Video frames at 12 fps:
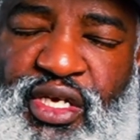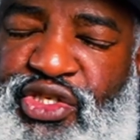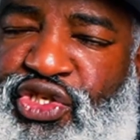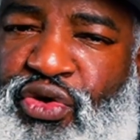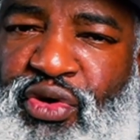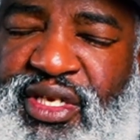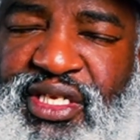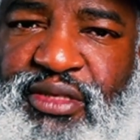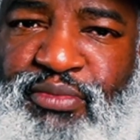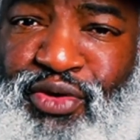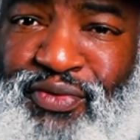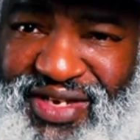Join
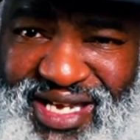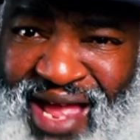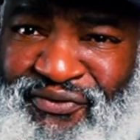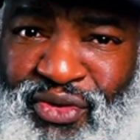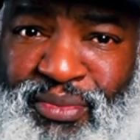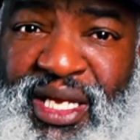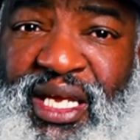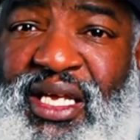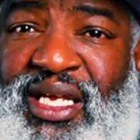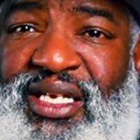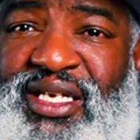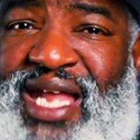this movement, not for me,
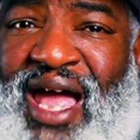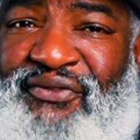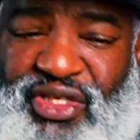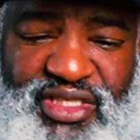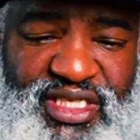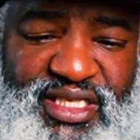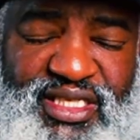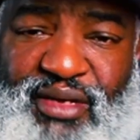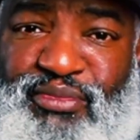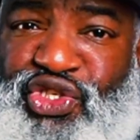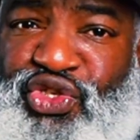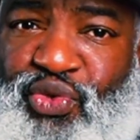not for just
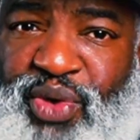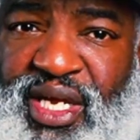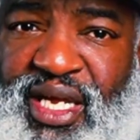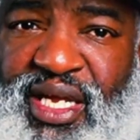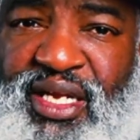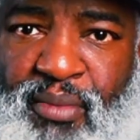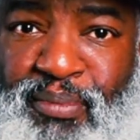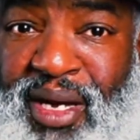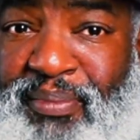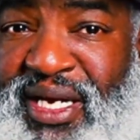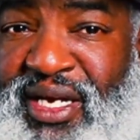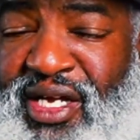some trend,
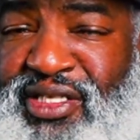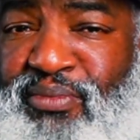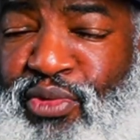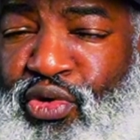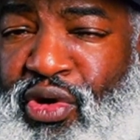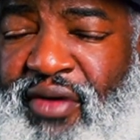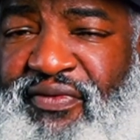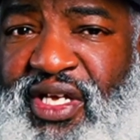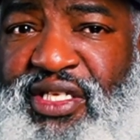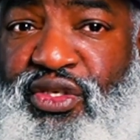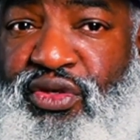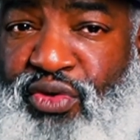but because more of
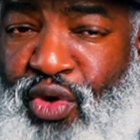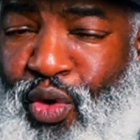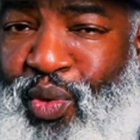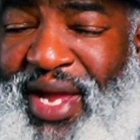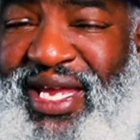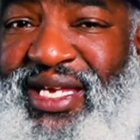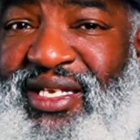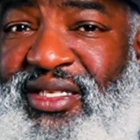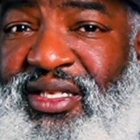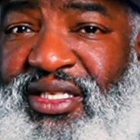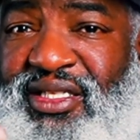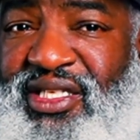us who
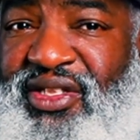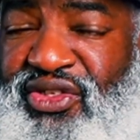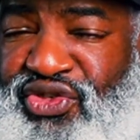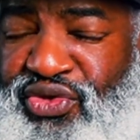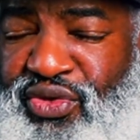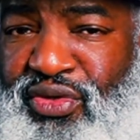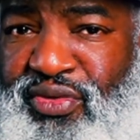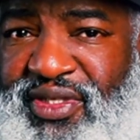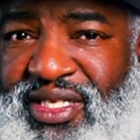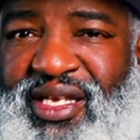awaken to the truth,